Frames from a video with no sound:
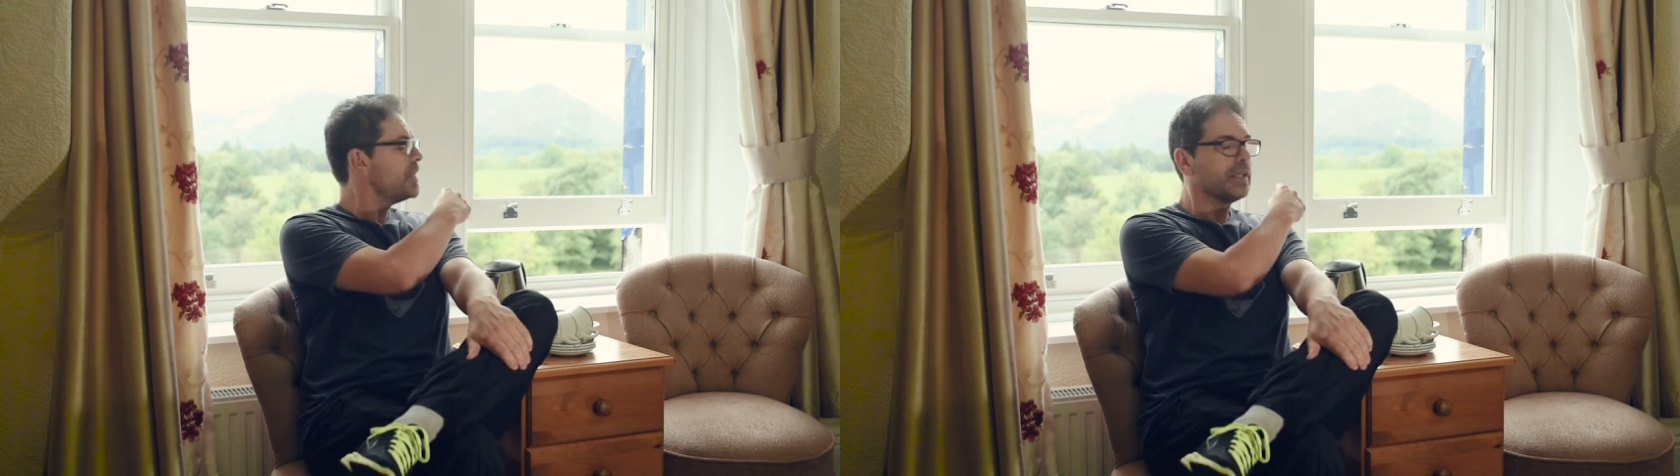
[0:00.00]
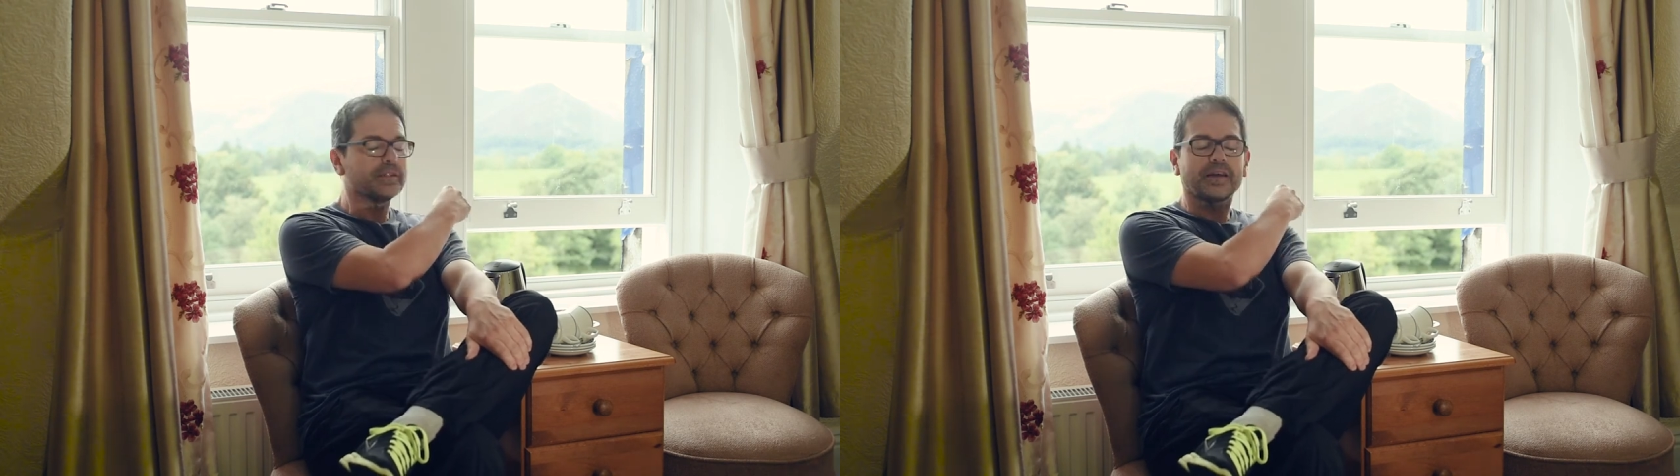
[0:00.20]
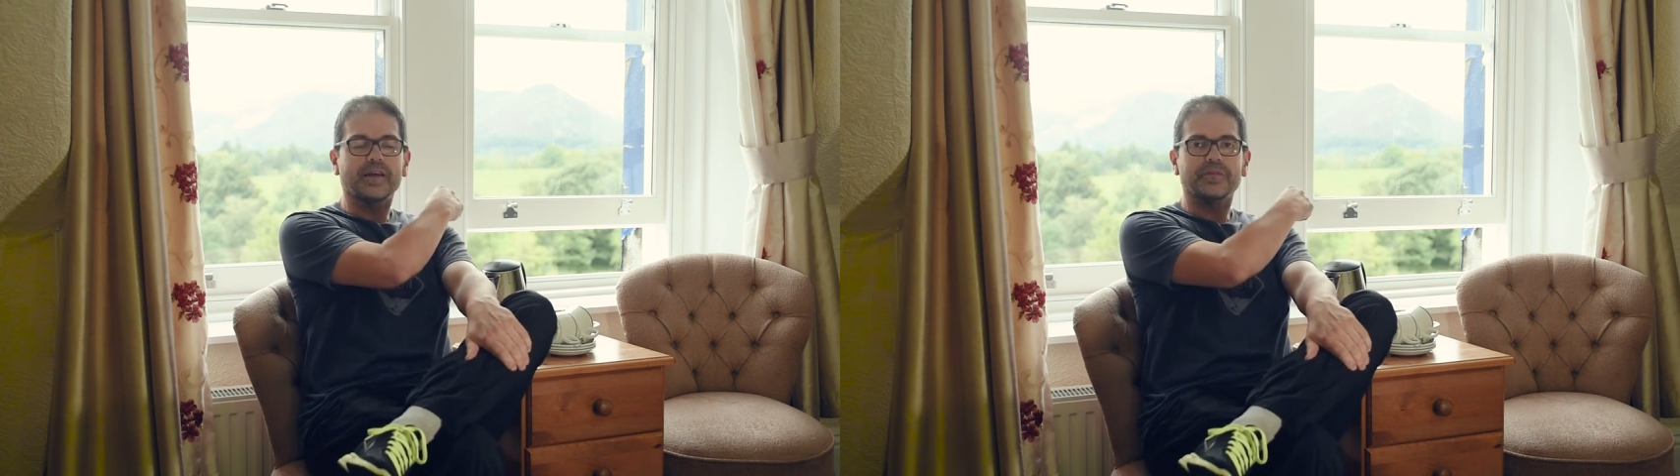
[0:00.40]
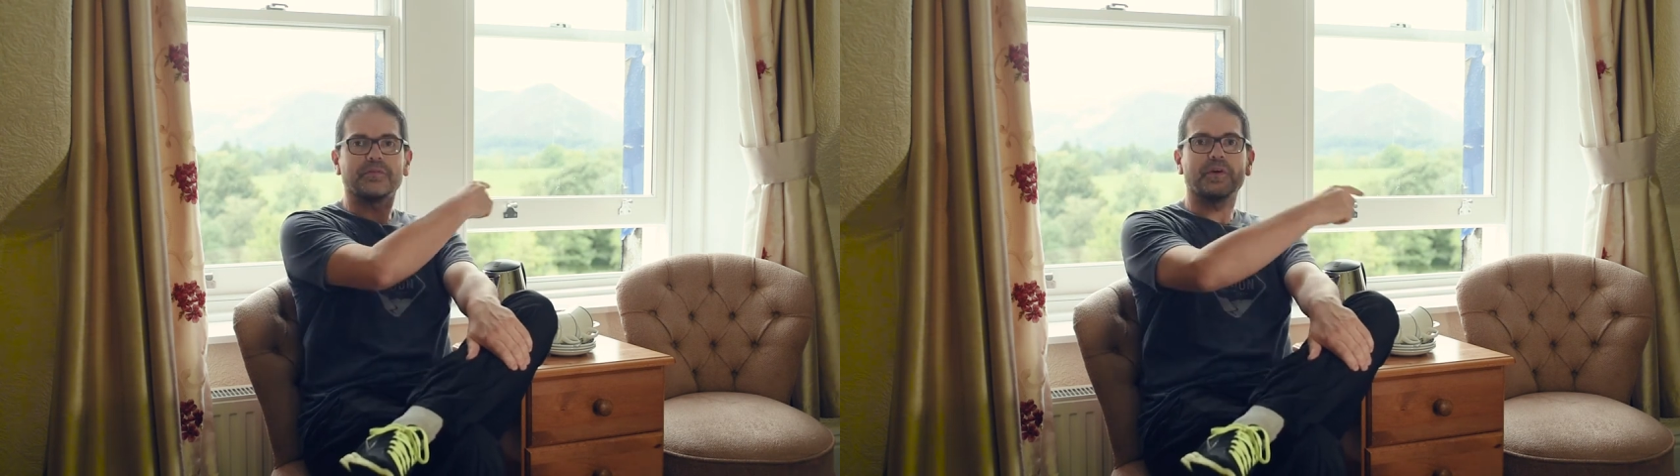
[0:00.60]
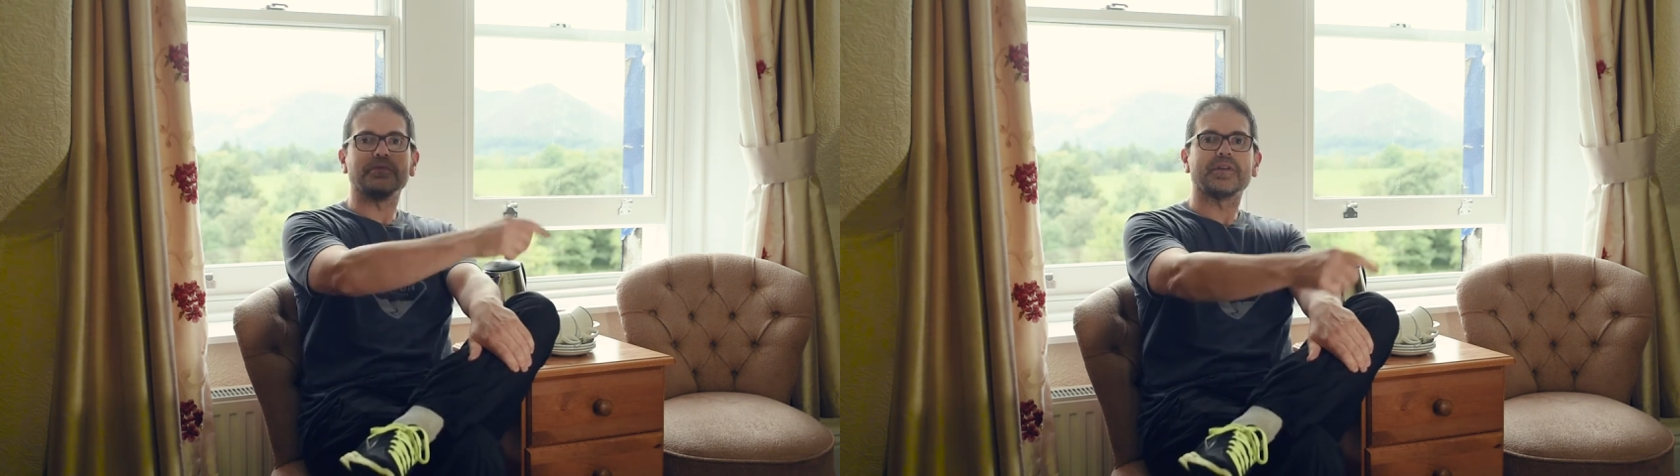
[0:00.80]
minutes down the
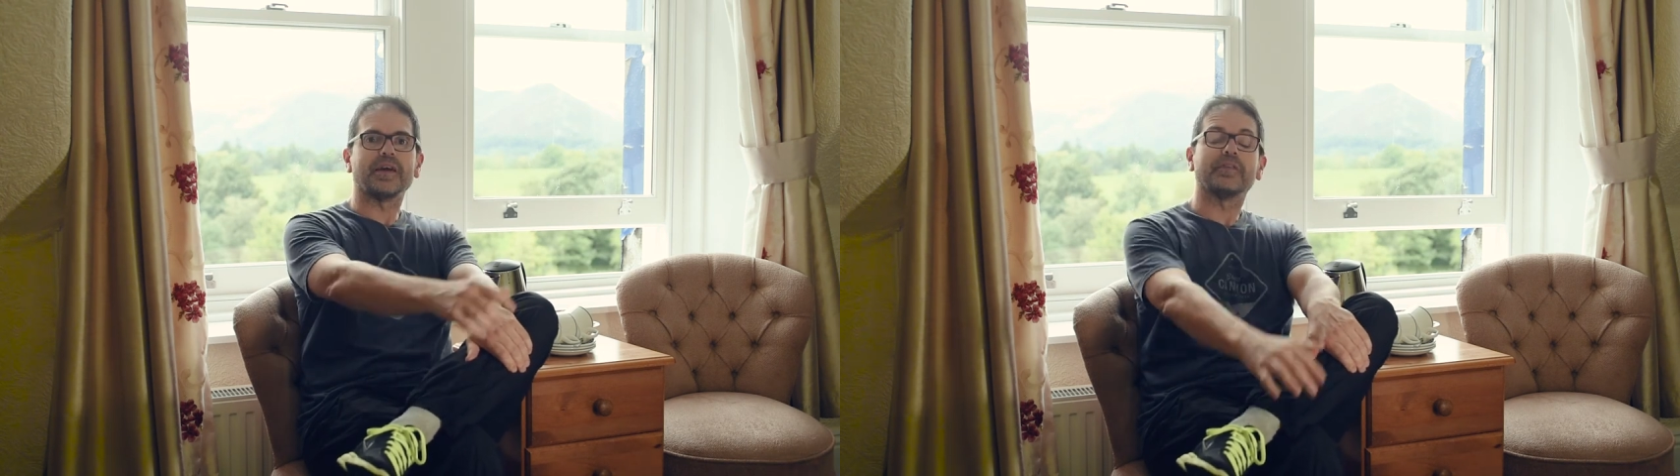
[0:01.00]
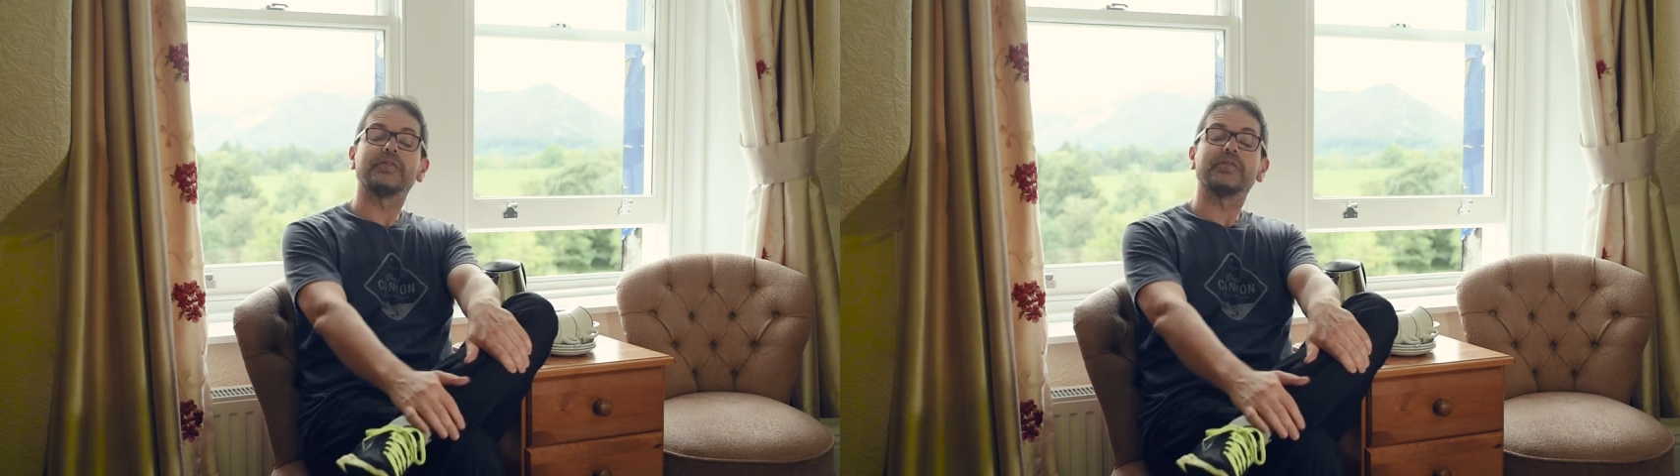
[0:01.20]
road there,